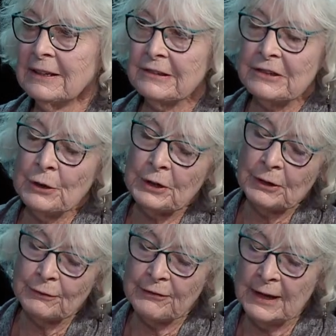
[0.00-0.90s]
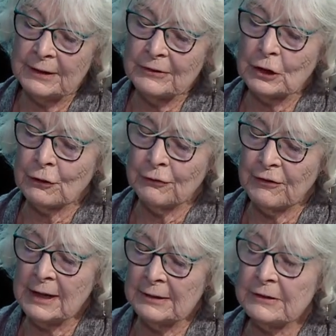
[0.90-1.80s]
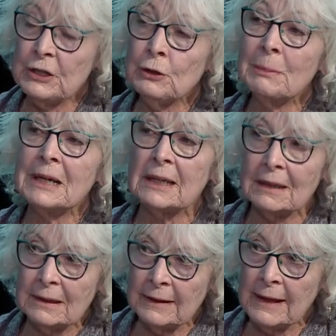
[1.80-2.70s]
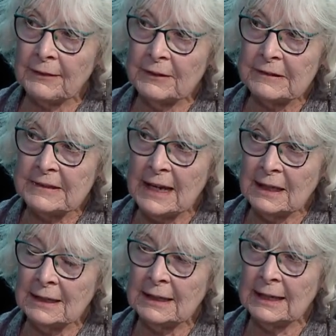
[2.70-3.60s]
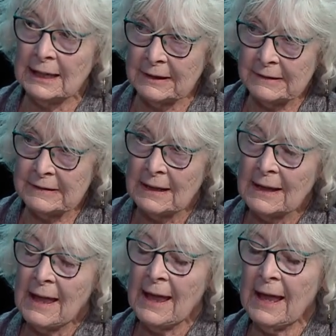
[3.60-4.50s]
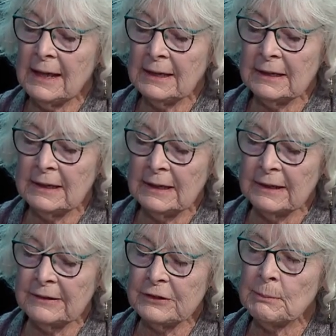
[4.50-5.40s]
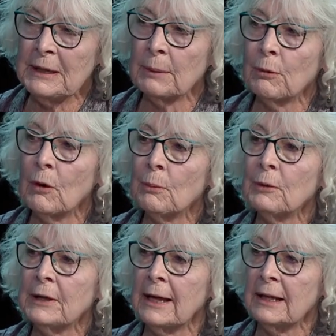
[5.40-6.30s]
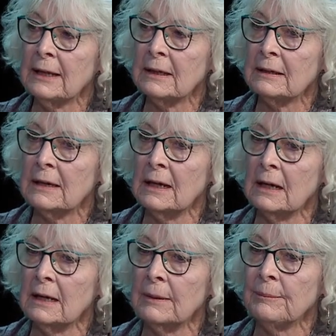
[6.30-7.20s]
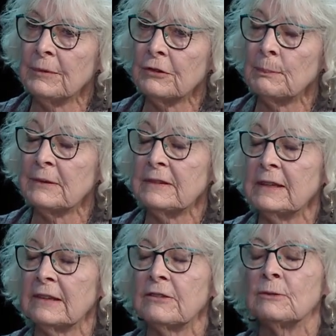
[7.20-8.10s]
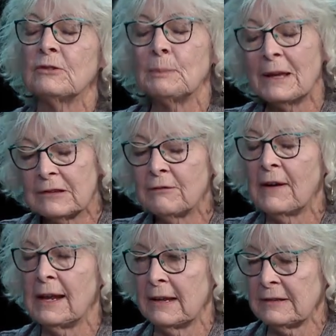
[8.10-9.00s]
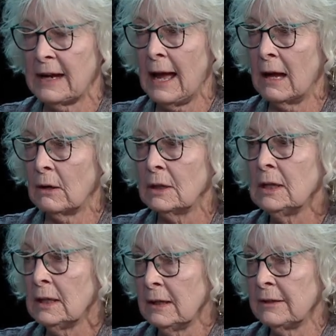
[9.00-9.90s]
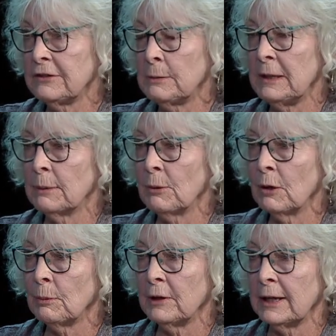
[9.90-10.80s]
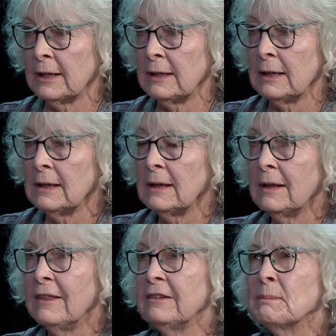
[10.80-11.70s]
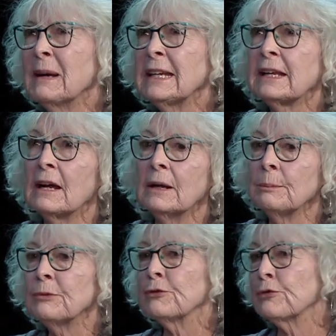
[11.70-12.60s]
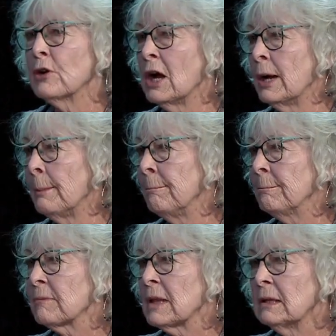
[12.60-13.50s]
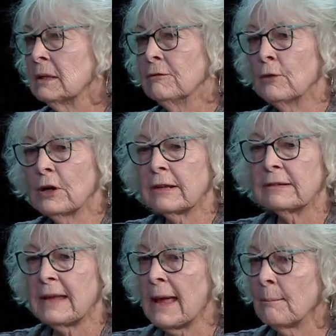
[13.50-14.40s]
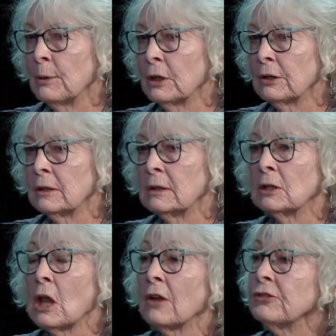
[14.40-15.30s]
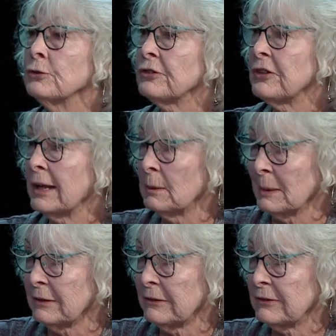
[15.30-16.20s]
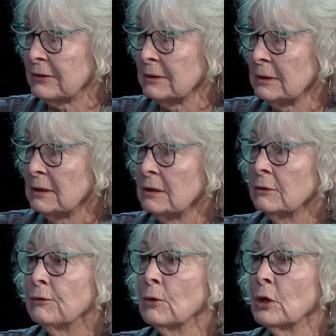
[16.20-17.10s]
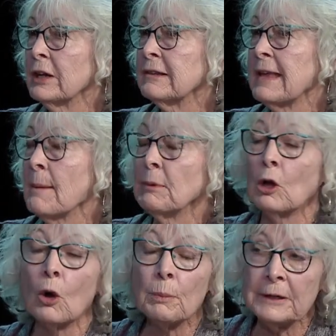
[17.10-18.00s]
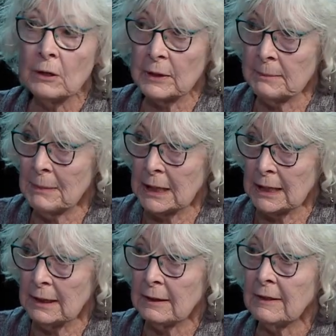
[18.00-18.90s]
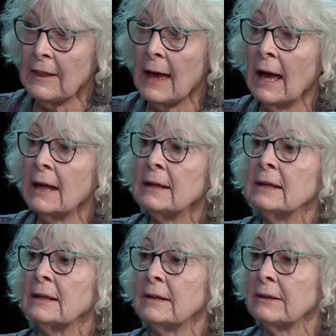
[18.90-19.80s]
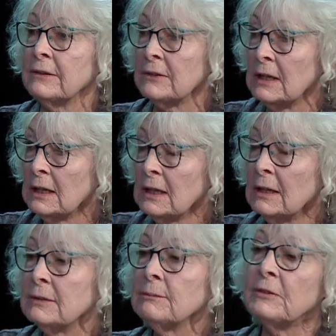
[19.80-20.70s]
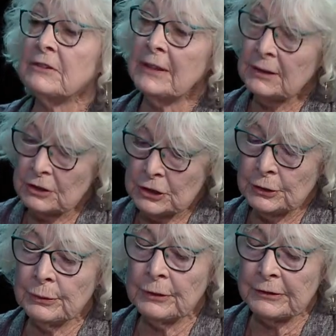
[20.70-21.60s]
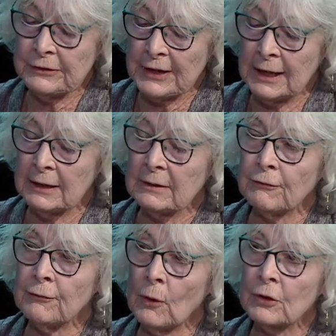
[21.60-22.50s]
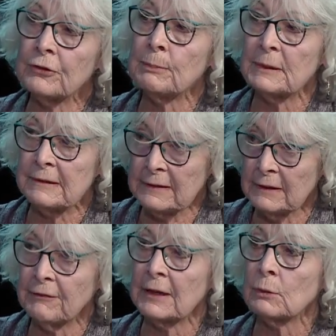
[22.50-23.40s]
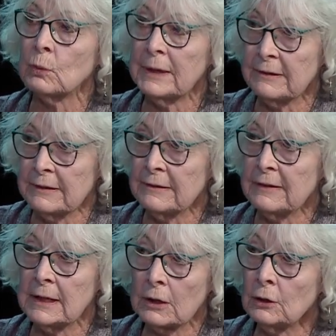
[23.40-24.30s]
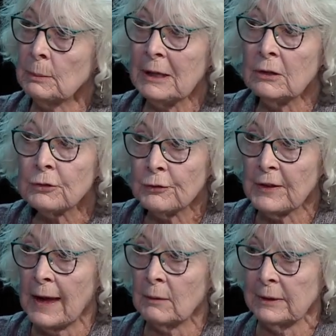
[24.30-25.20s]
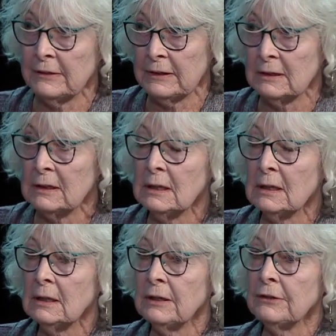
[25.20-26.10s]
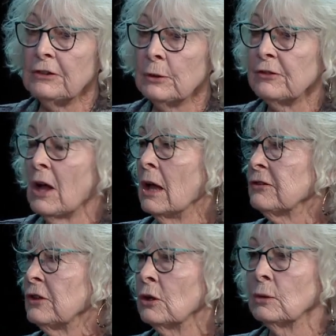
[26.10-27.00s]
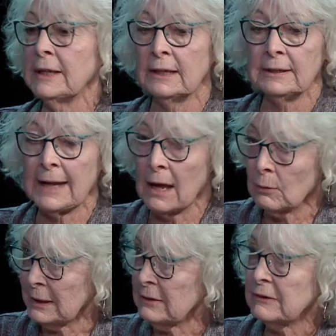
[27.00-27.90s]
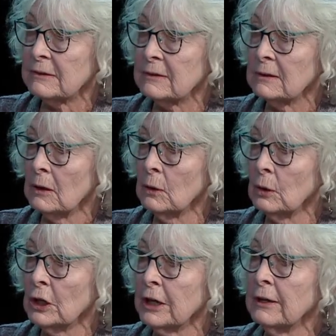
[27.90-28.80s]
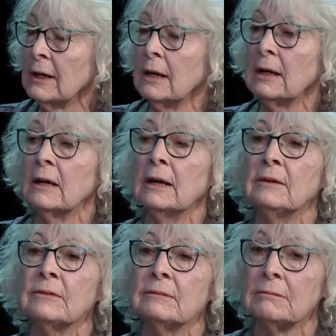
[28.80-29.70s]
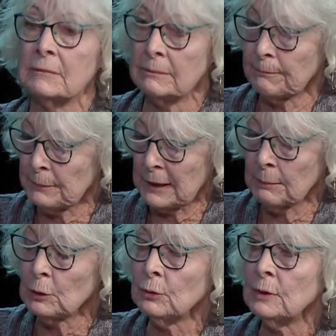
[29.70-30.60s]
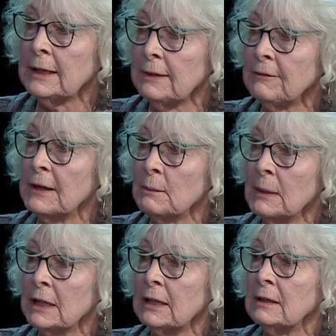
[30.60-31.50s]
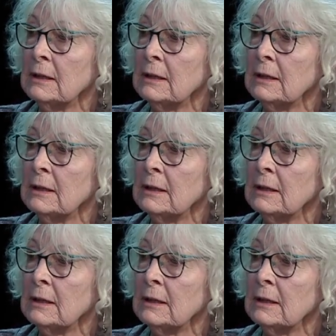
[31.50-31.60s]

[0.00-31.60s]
custodial funds are funds, new money that the state gets, and it is to be appropriated, um, specified as to how it's to be appropriated. This money comes from, for example, lawsuit settlements, for example, opioid money that is sent to the state for specific reasons, and it can only be used for that reason. So it's also endowments or uh, people who leave their money,